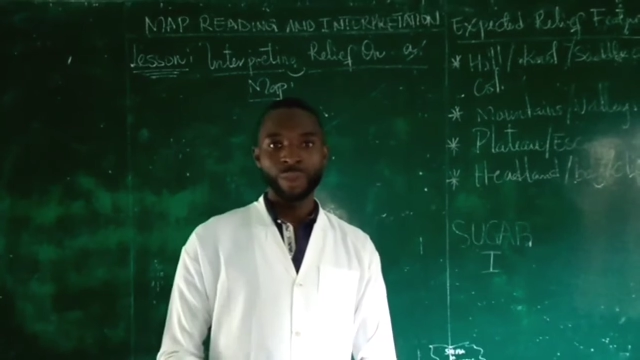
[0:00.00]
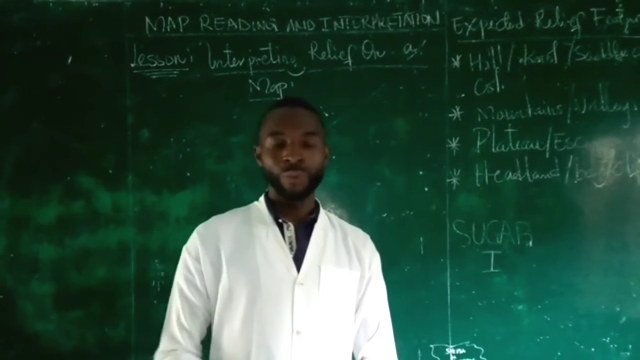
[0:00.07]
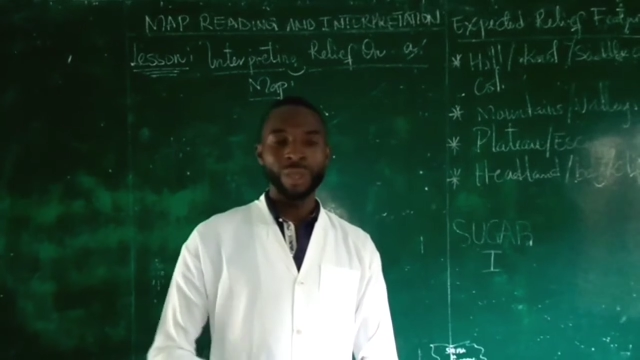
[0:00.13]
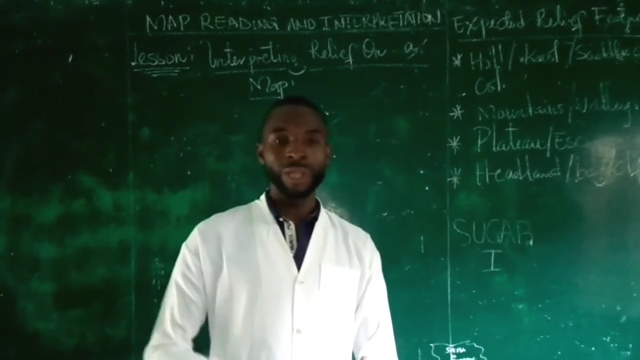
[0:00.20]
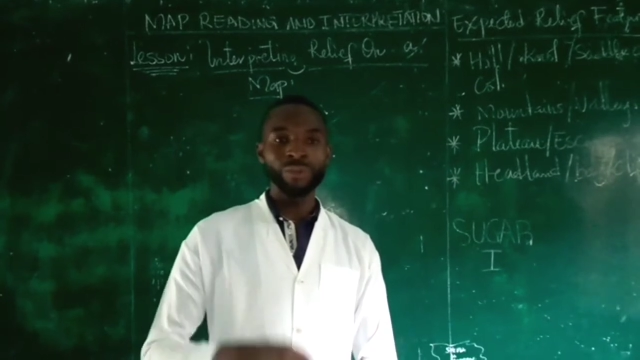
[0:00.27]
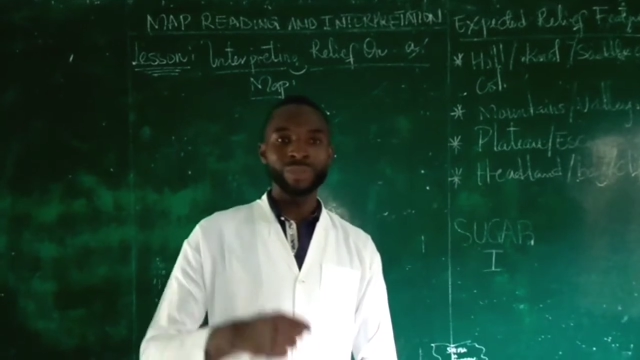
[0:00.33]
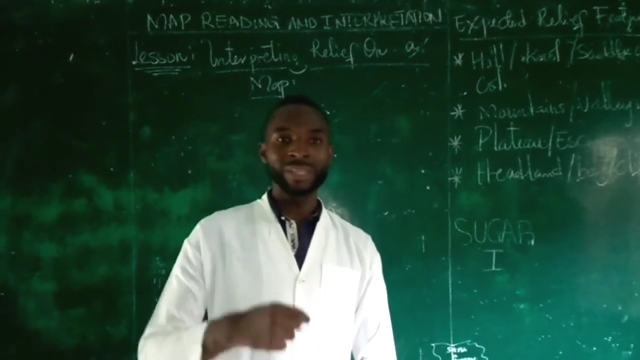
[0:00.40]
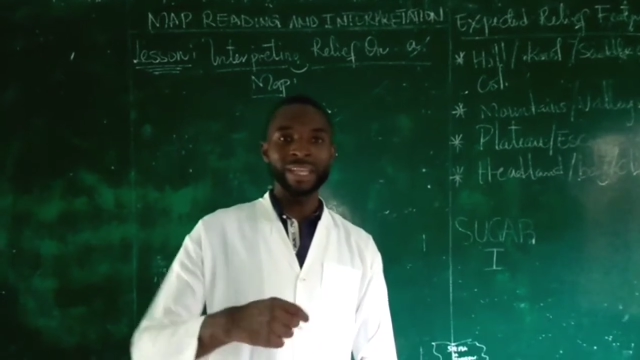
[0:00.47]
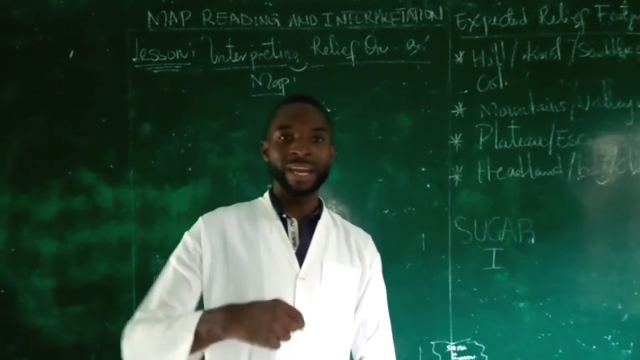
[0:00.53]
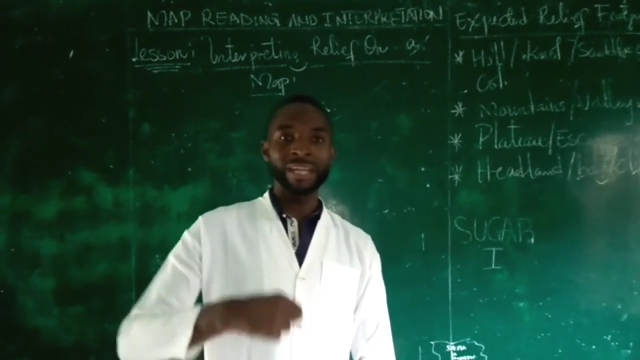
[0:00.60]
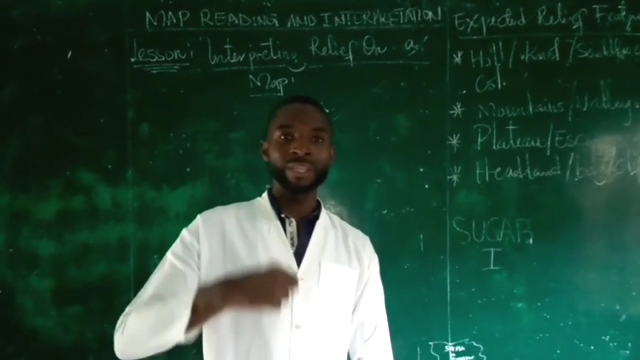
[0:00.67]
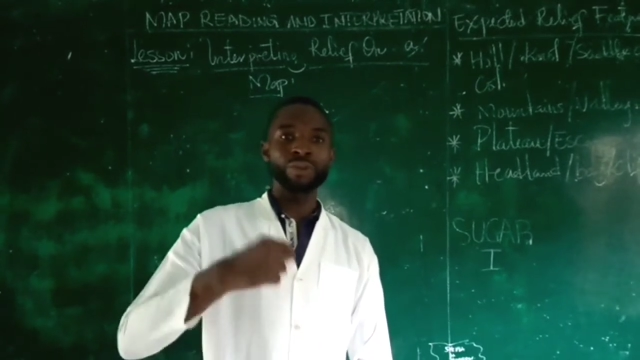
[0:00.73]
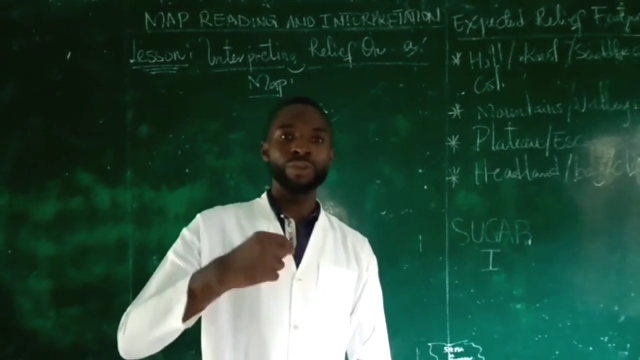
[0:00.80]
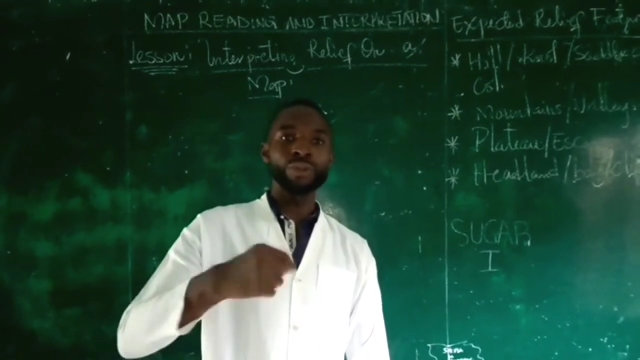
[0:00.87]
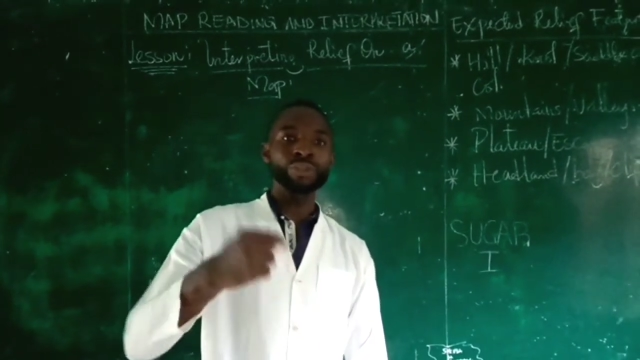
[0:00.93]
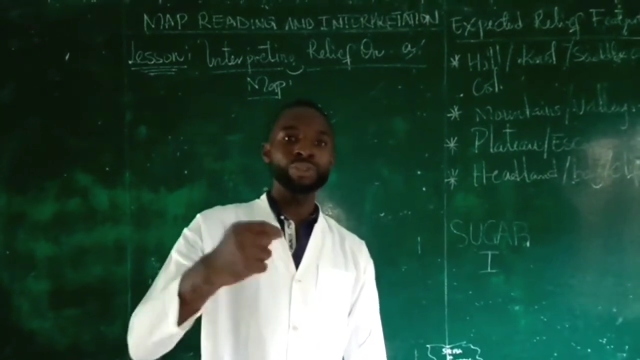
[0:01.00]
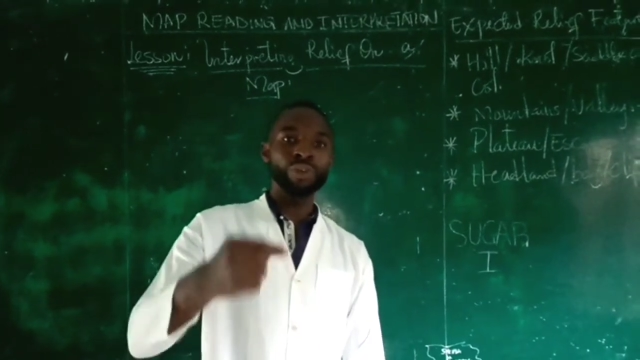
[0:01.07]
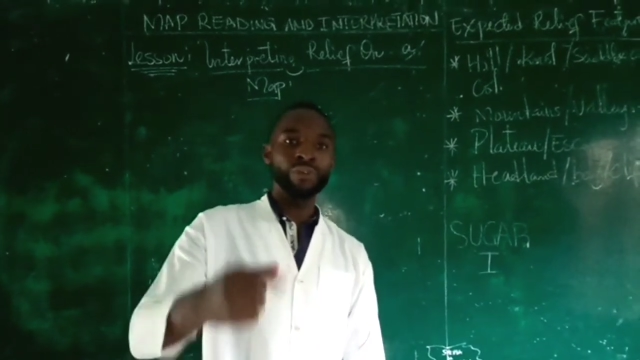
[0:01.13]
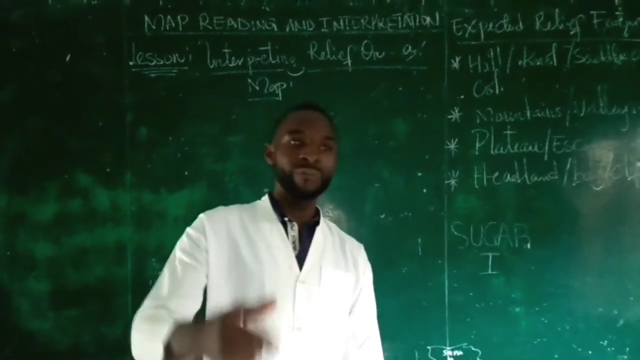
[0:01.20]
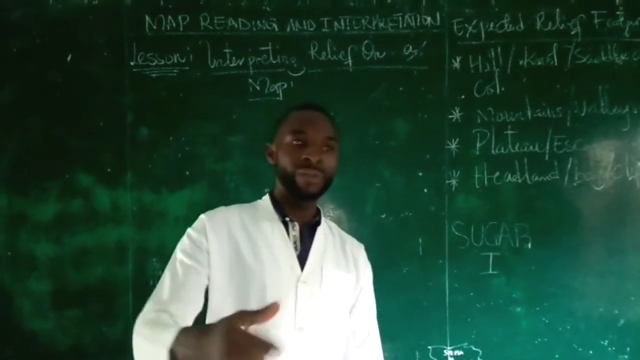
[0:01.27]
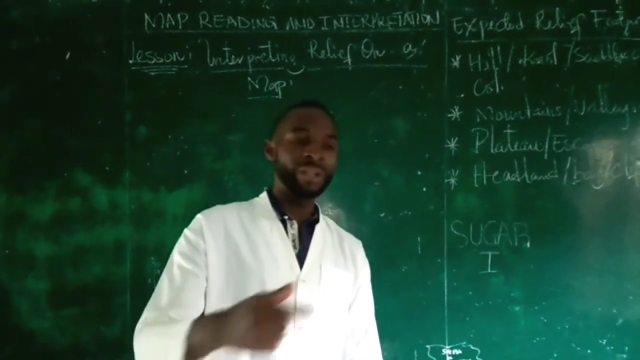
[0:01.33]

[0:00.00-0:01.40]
We are looking at the contour